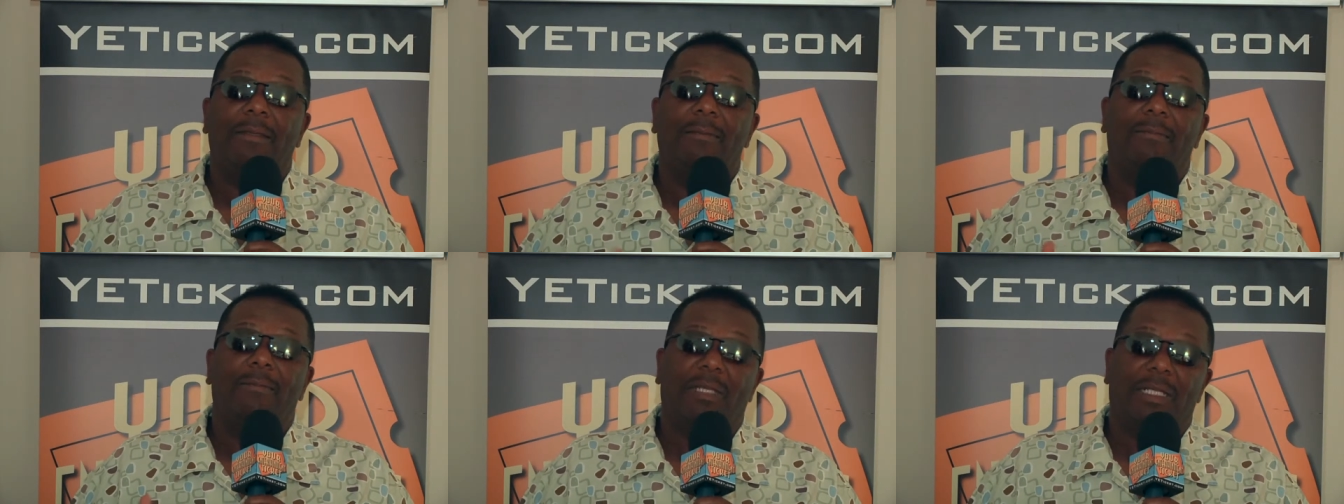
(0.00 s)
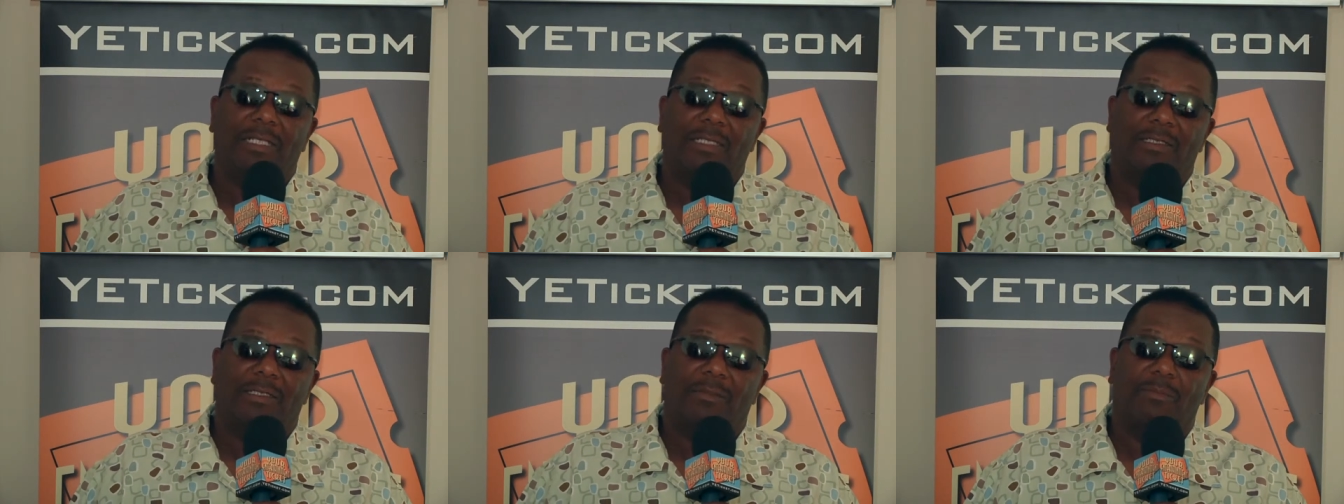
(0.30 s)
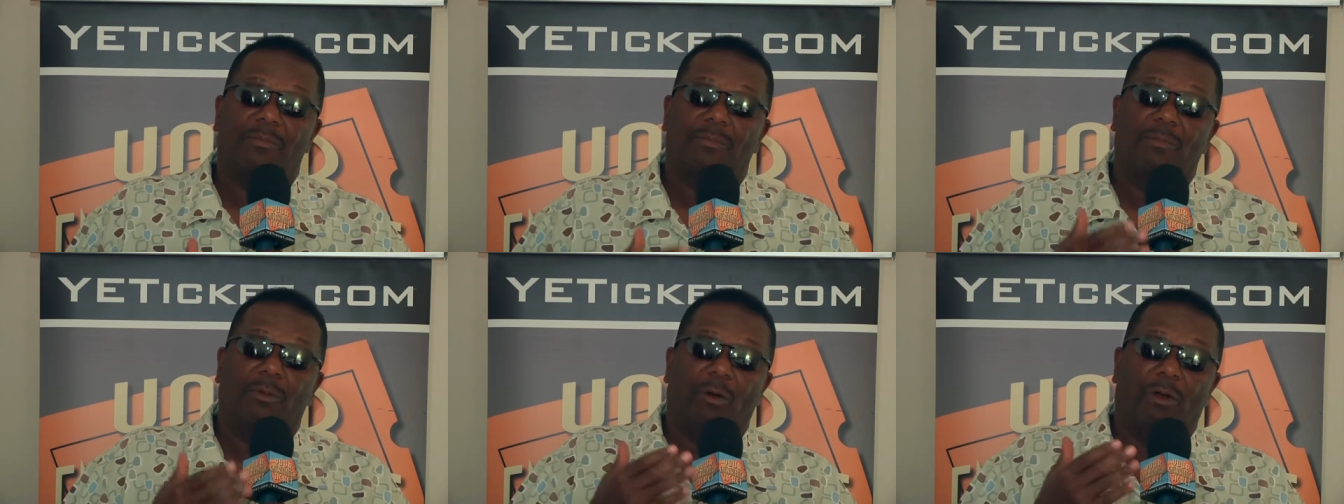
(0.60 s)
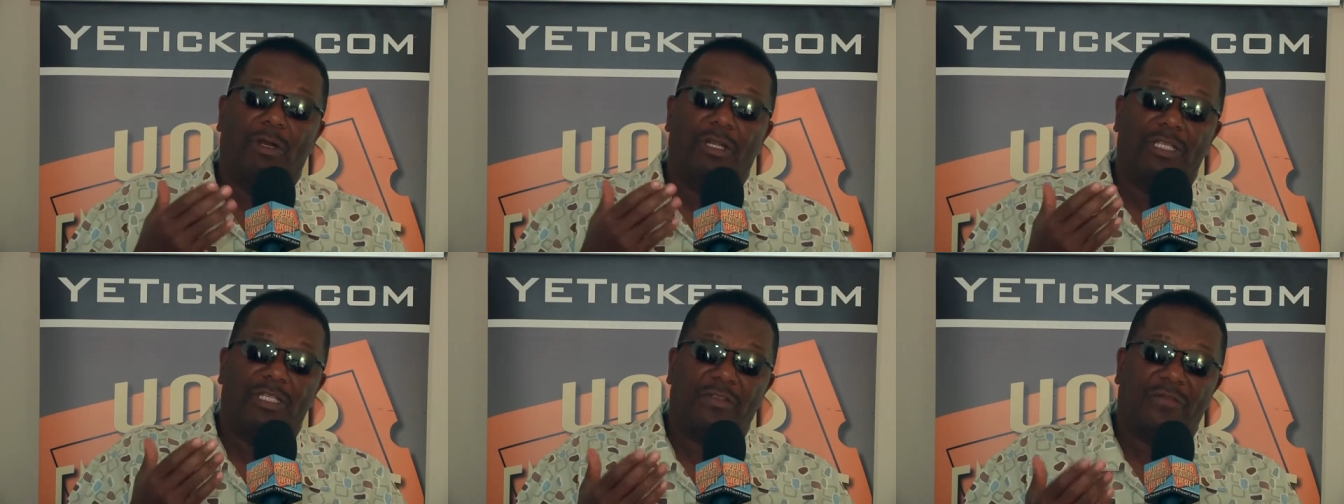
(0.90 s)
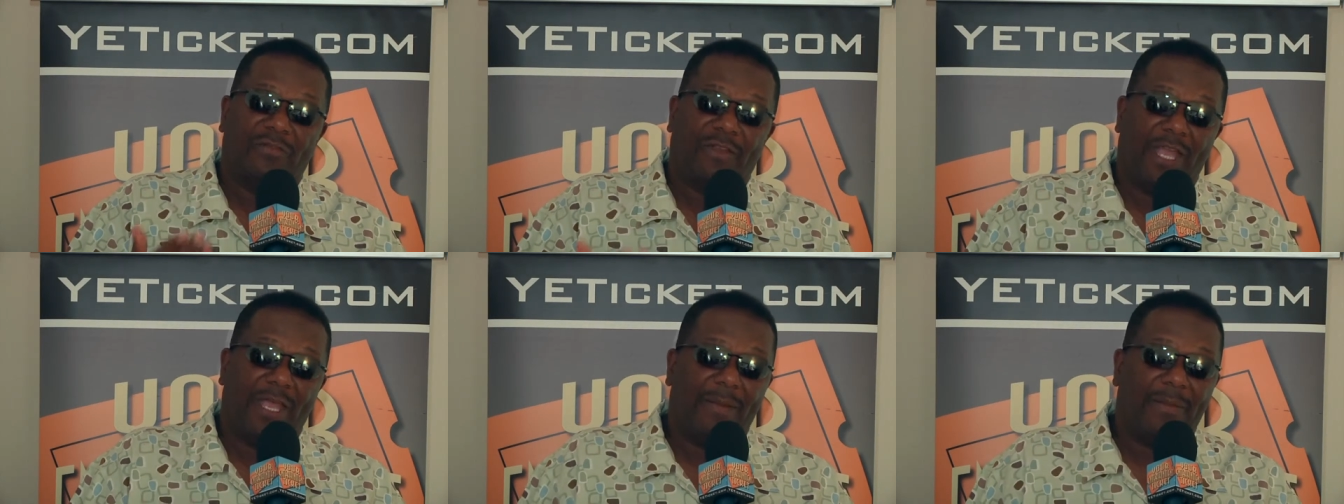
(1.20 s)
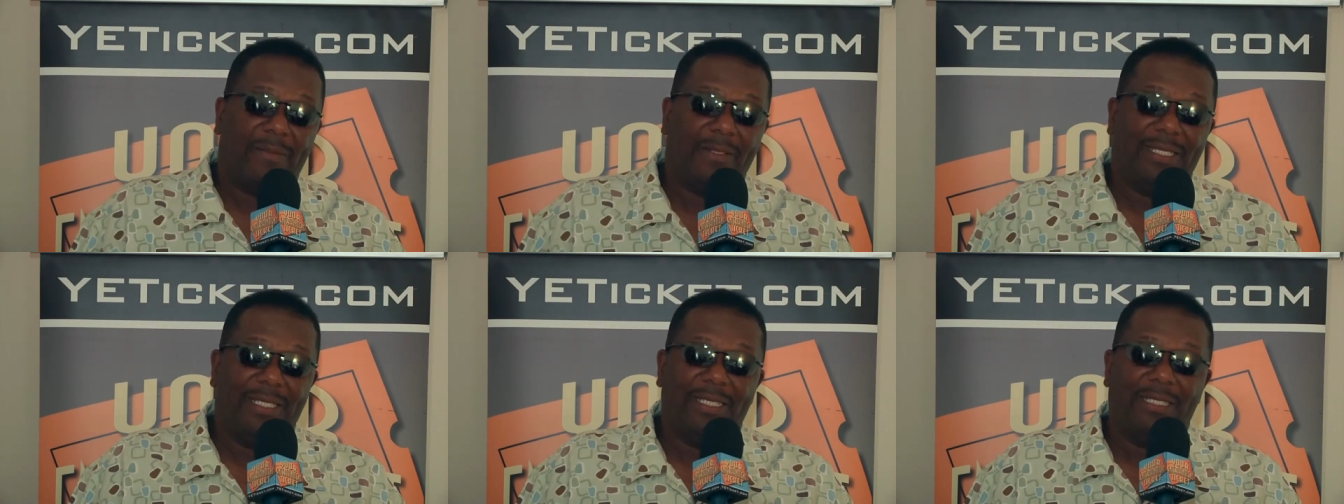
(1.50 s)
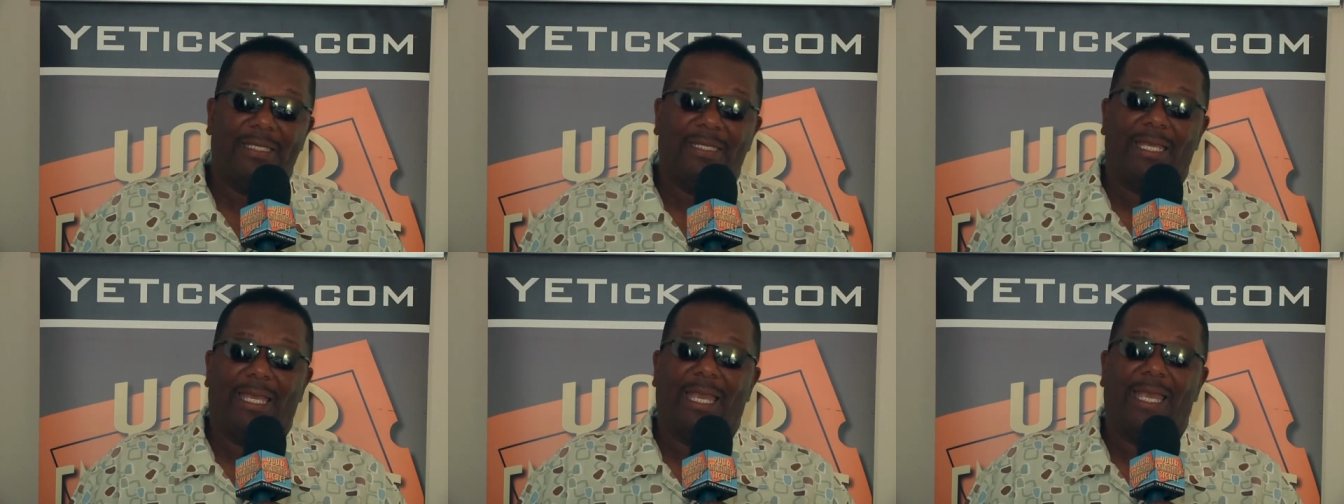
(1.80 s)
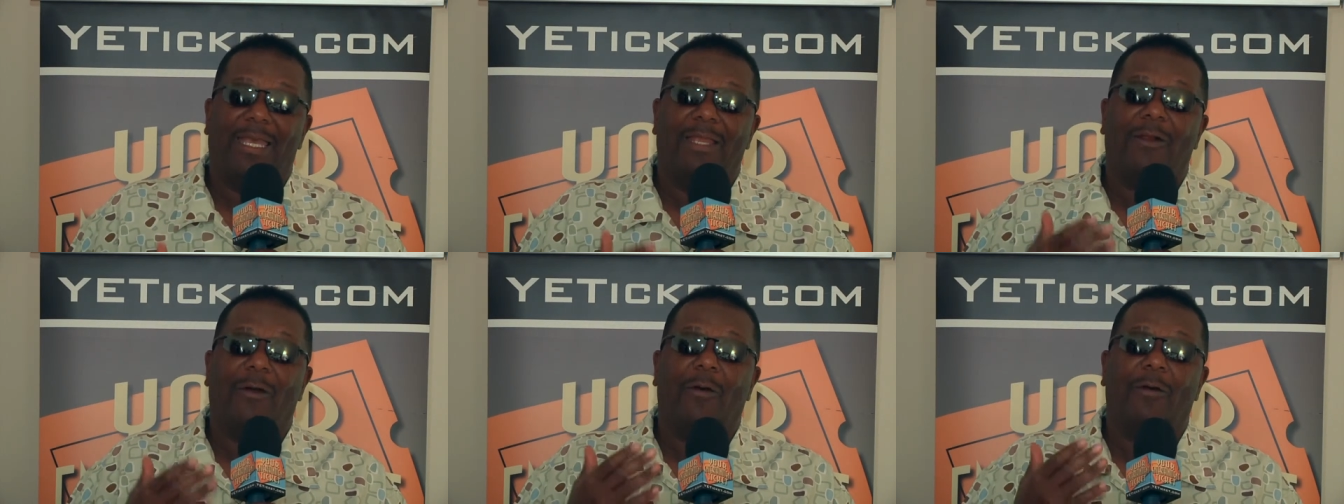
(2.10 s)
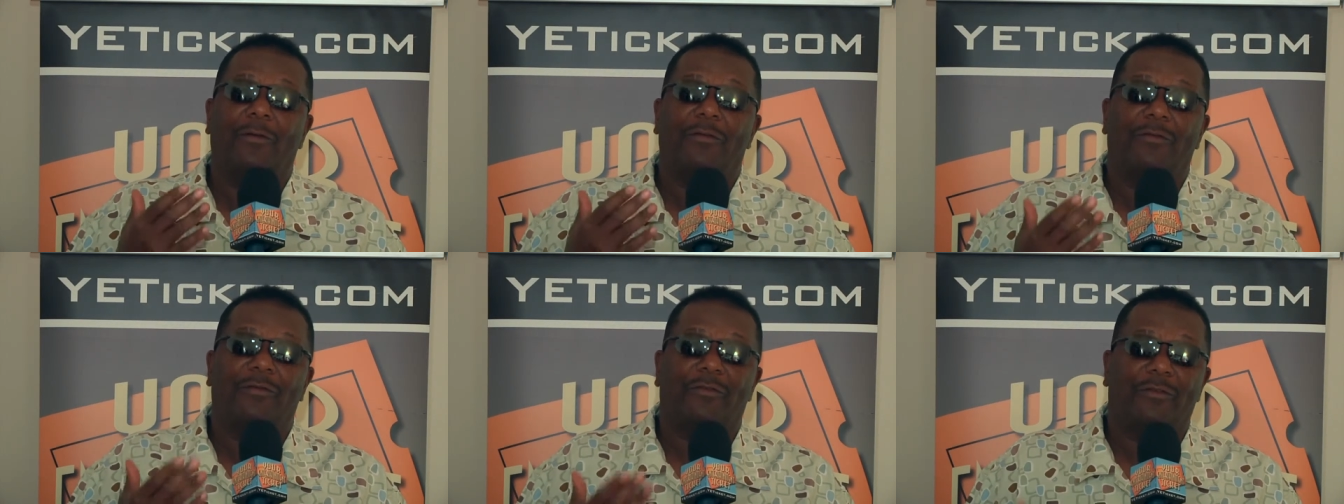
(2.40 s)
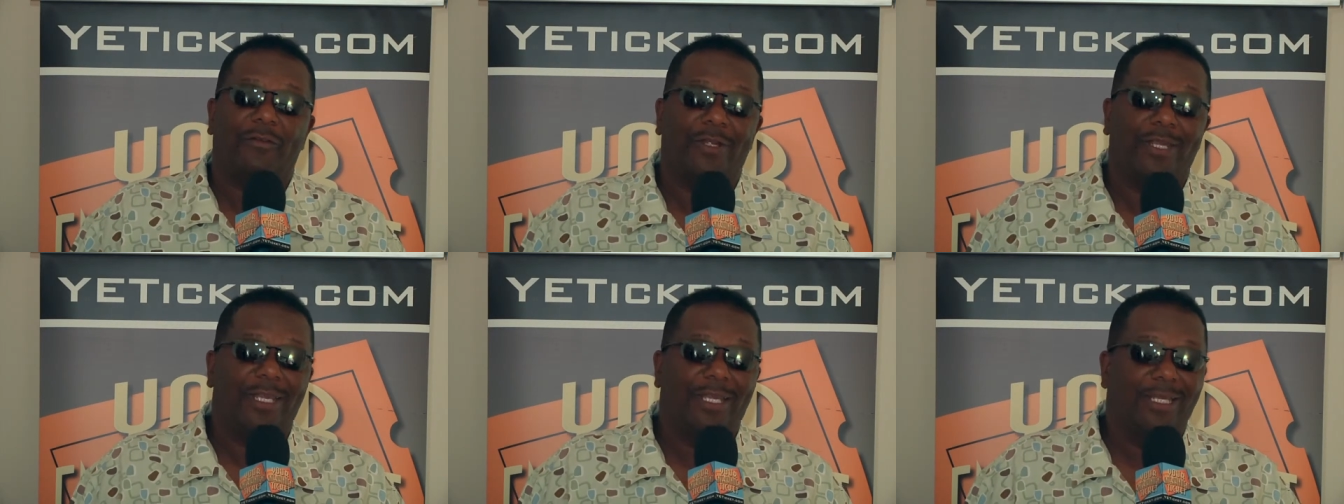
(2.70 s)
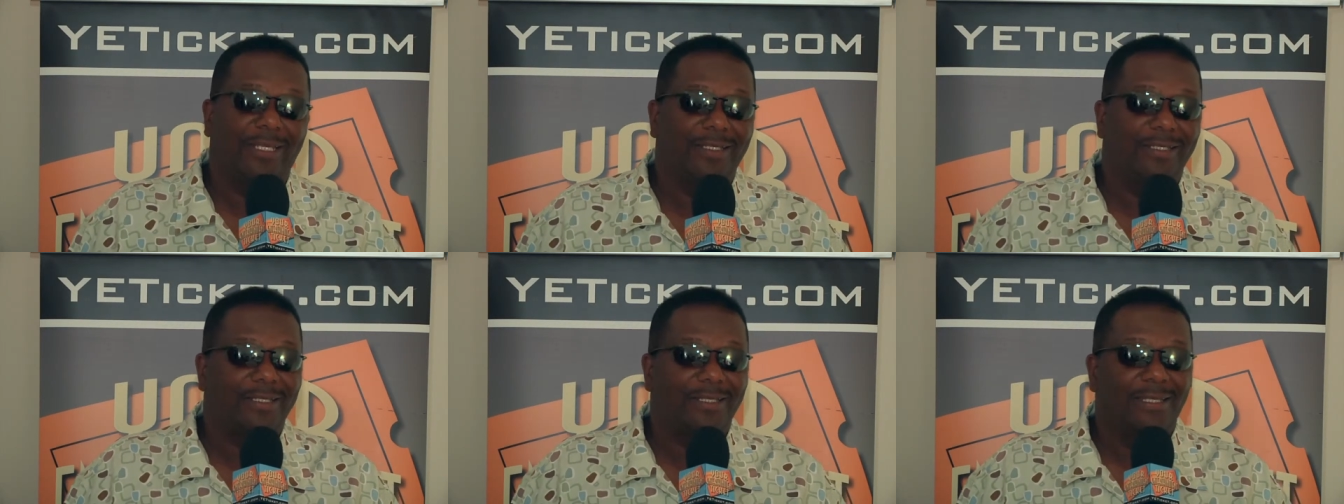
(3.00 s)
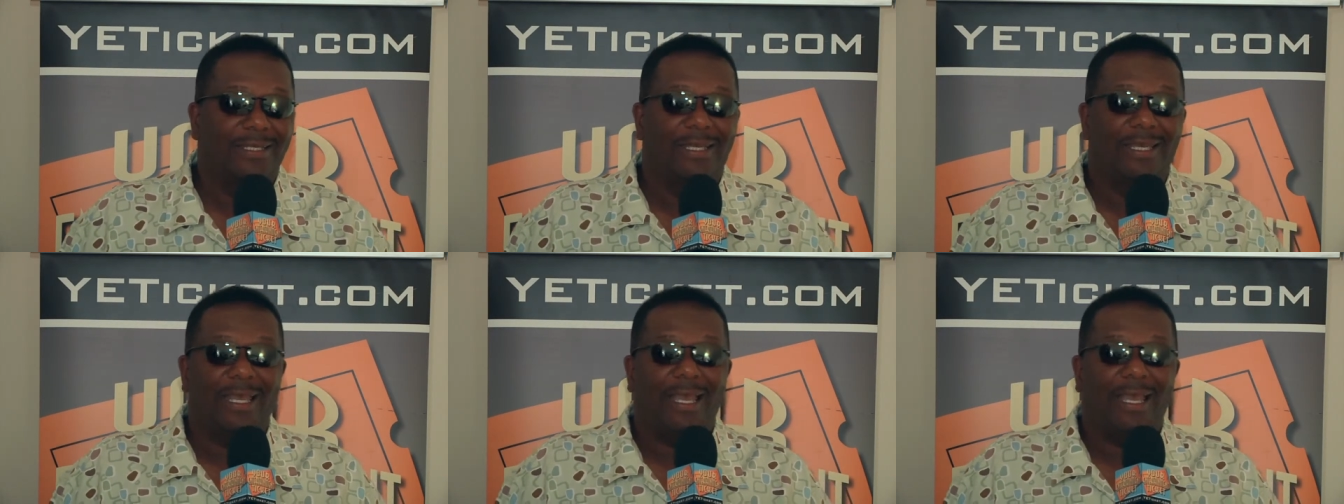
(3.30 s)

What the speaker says: meets more of his family and old friends,